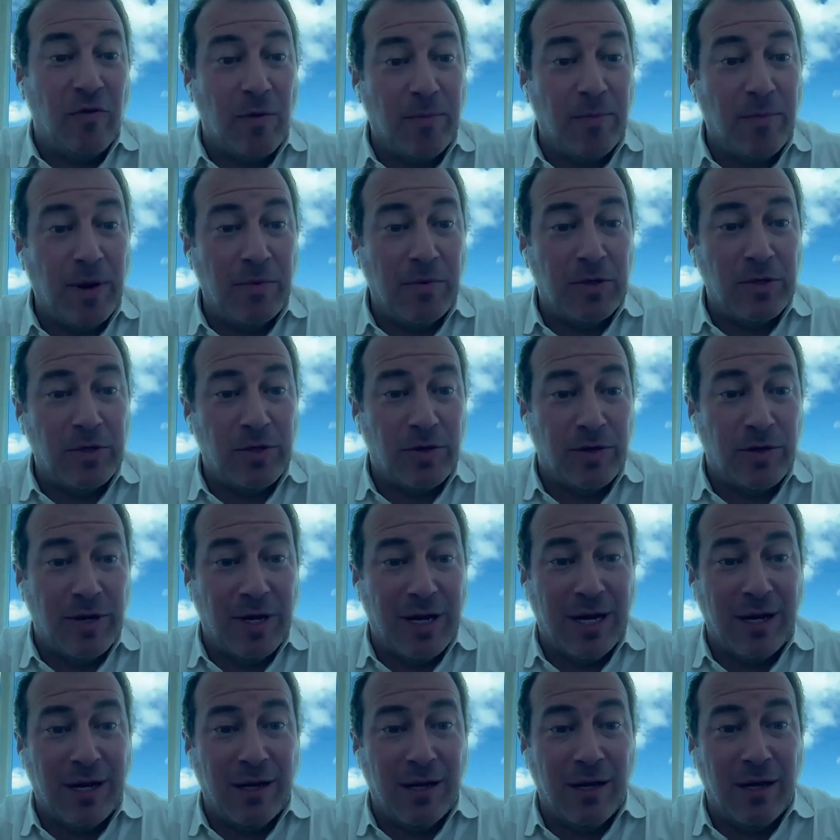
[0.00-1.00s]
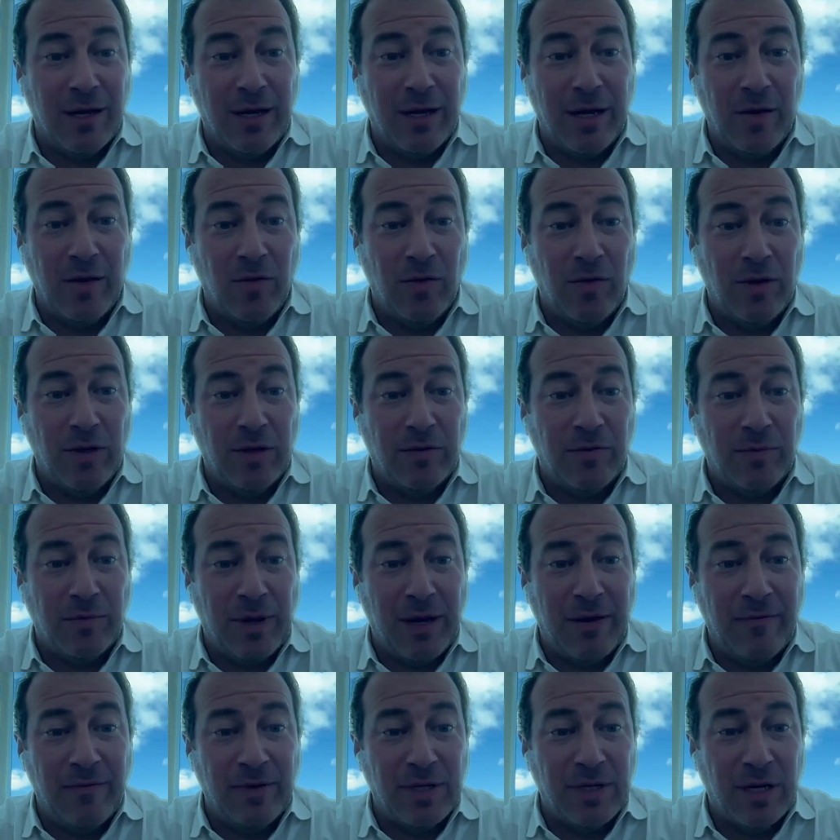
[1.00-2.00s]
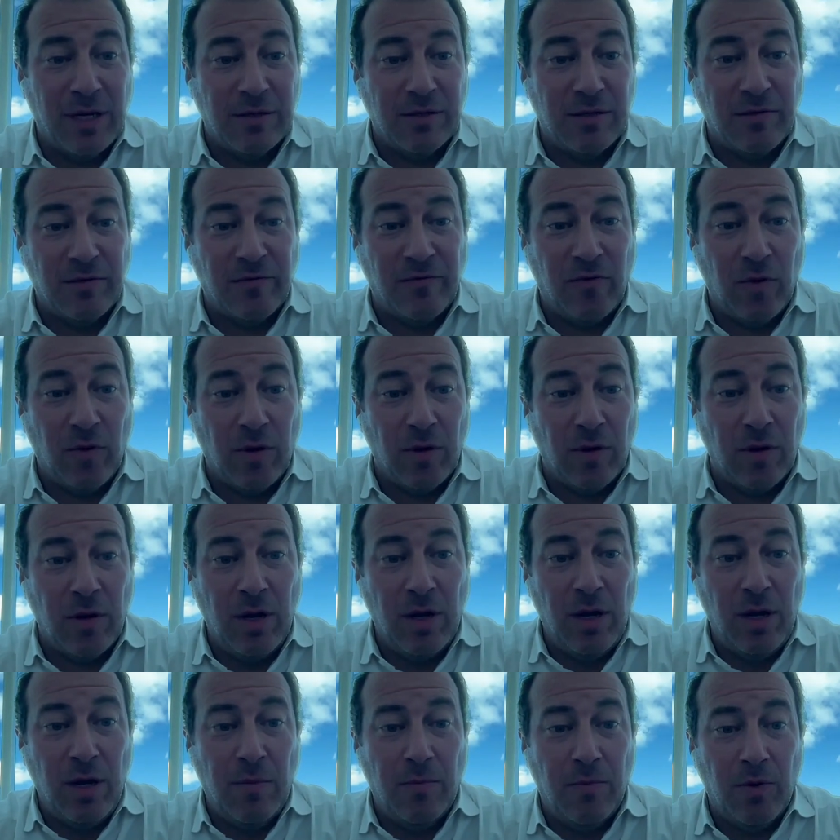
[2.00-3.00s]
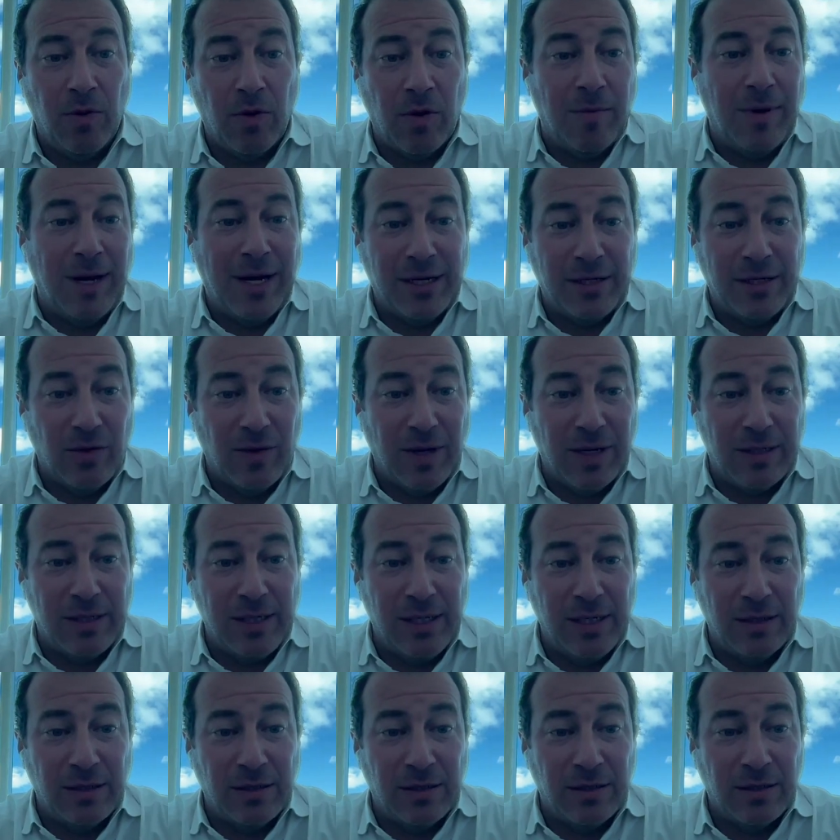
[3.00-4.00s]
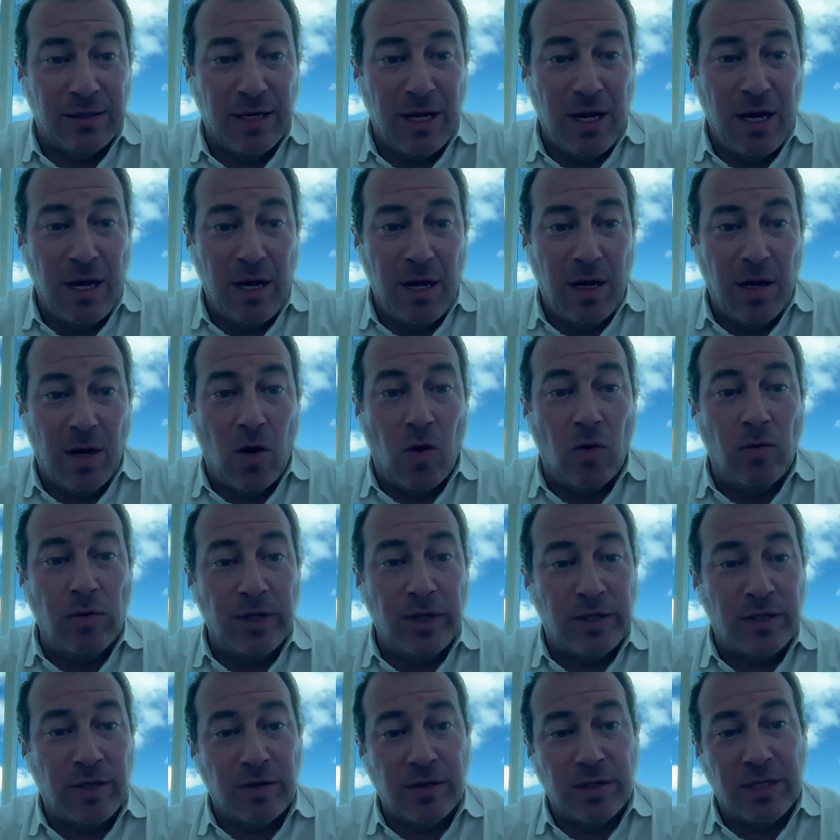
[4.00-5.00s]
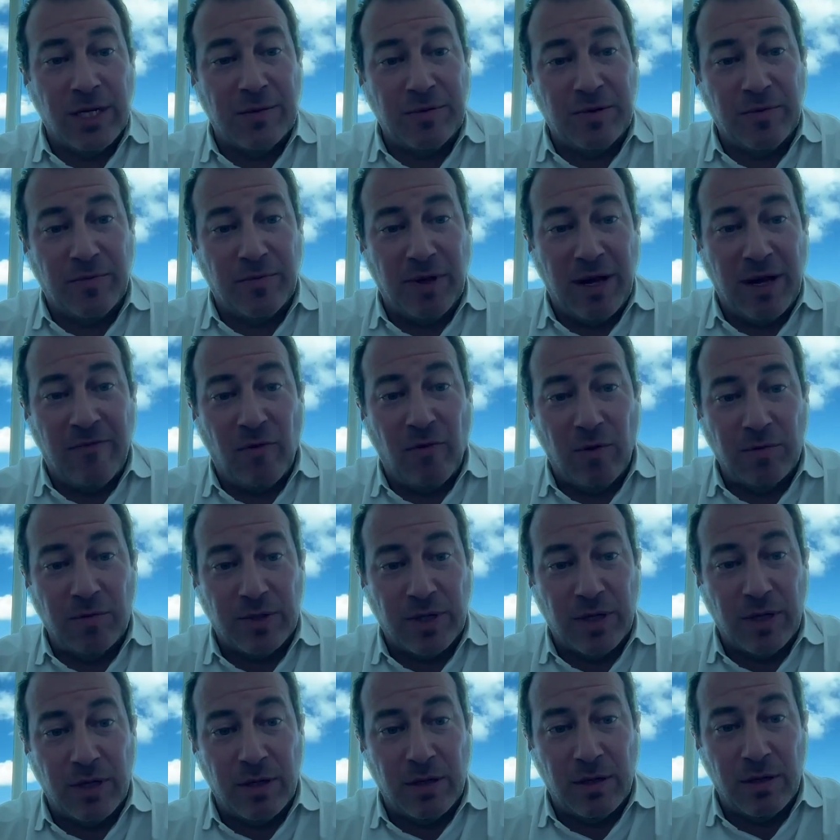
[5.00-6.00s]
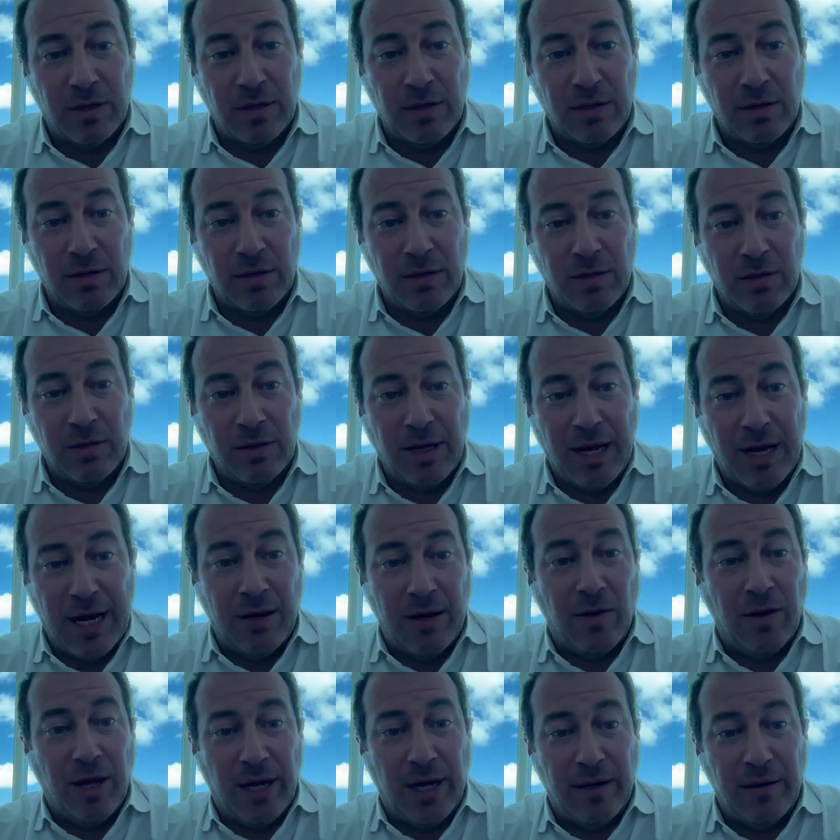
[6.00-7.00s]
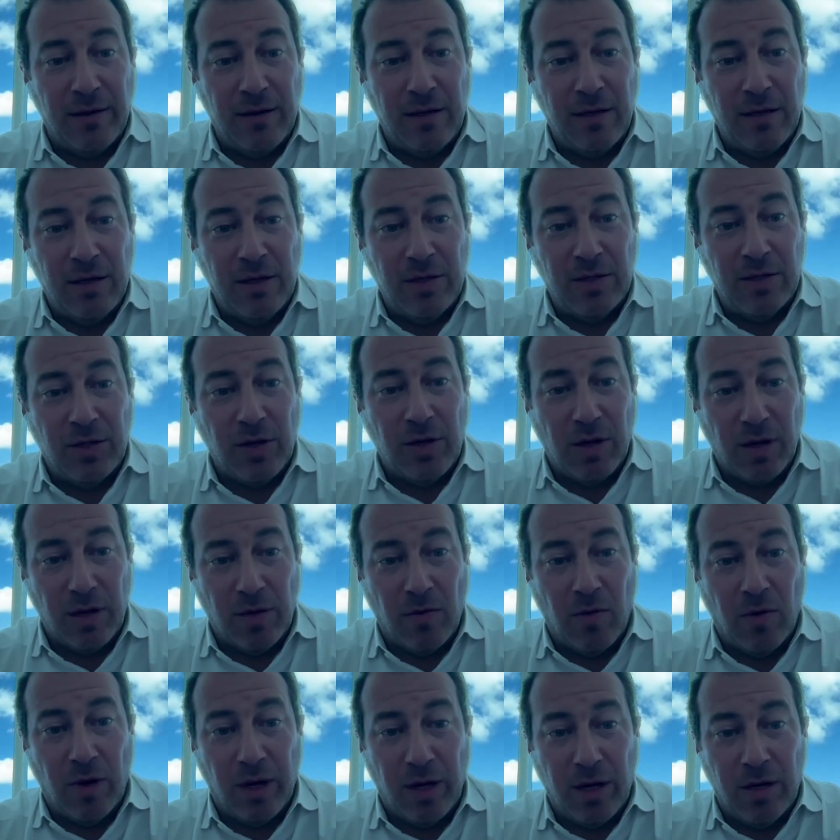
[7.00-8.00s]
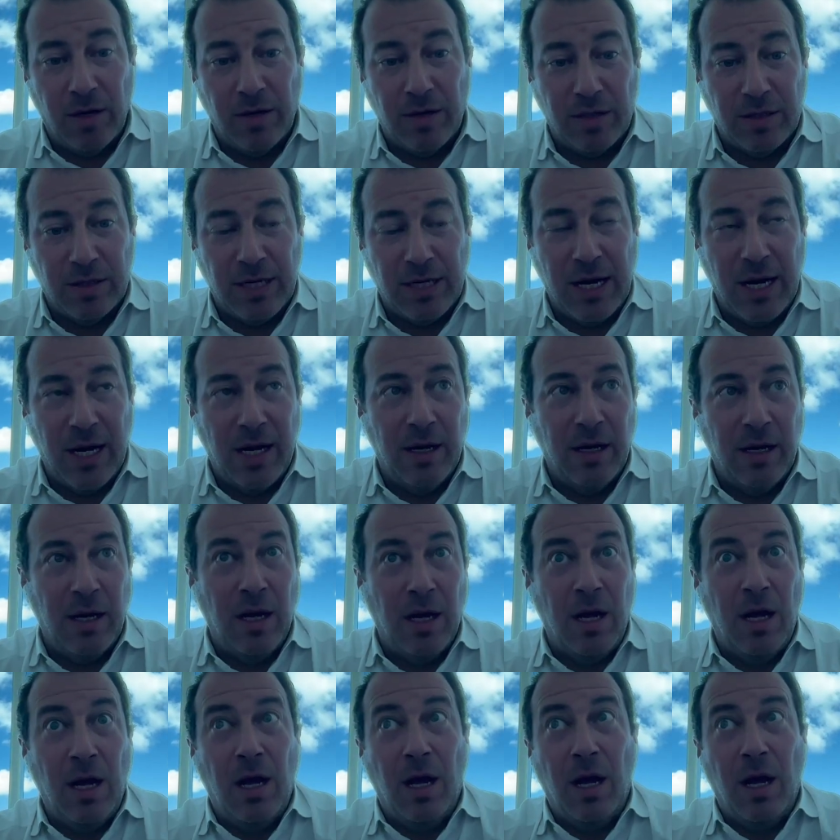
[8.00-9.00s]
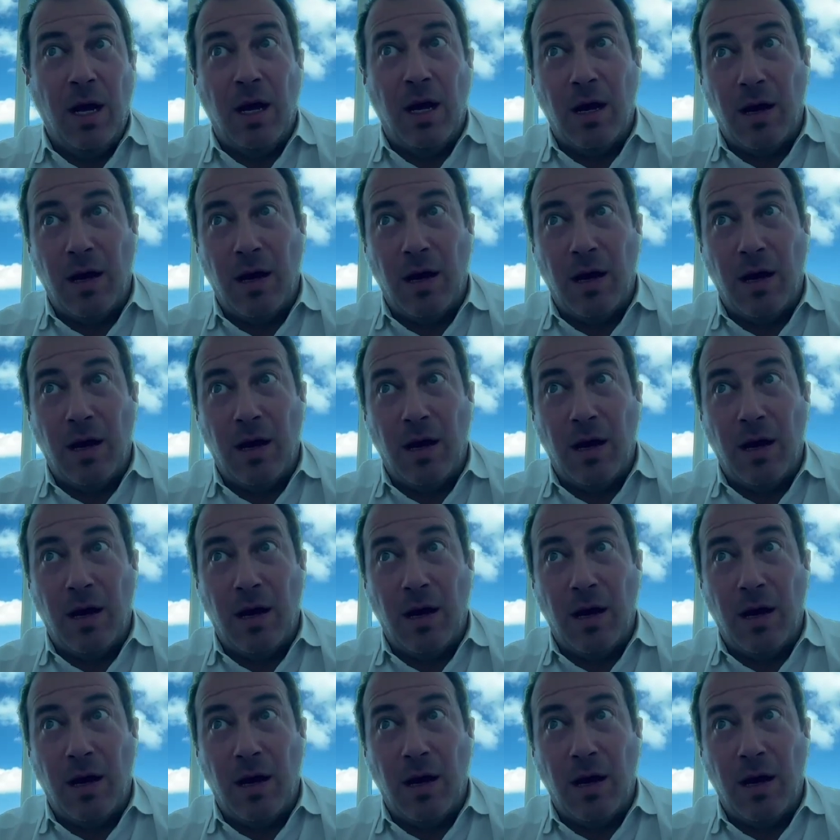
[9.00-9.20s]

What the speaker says: But if you're a publisher and you're getting a lot of inquiries from advertisers for programmatic direct deals, only certain types of platforms can handle that. So you're going to want to understand,